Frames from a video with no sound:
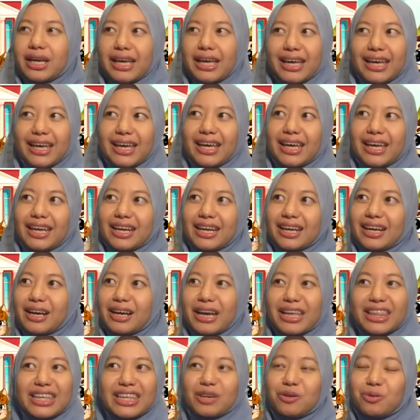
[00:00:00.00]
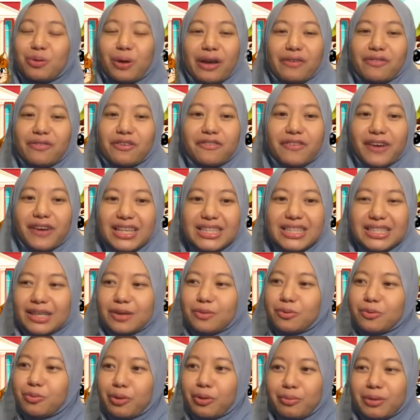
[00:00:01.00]
And uh, I think whoever finds
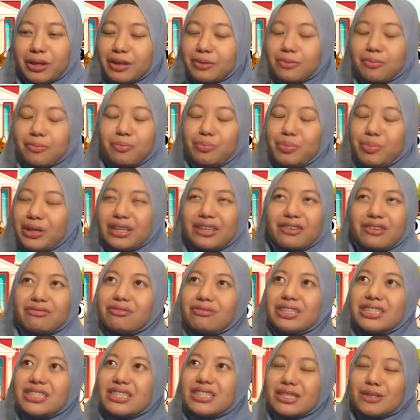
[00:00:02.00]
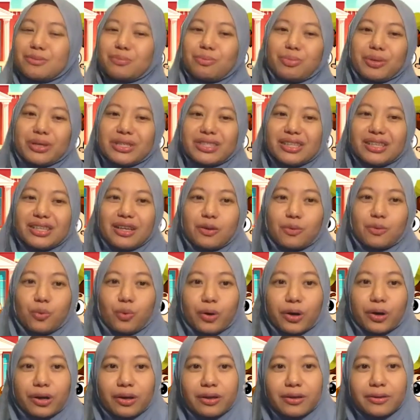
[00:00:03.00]
it will probably be the richest person in the
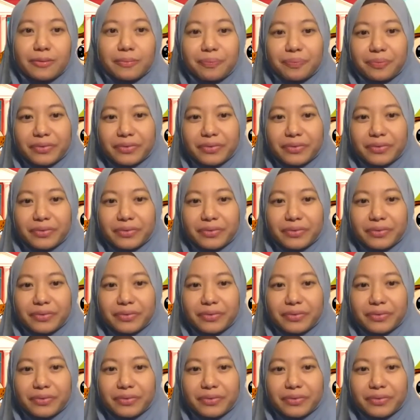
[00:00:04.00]
world.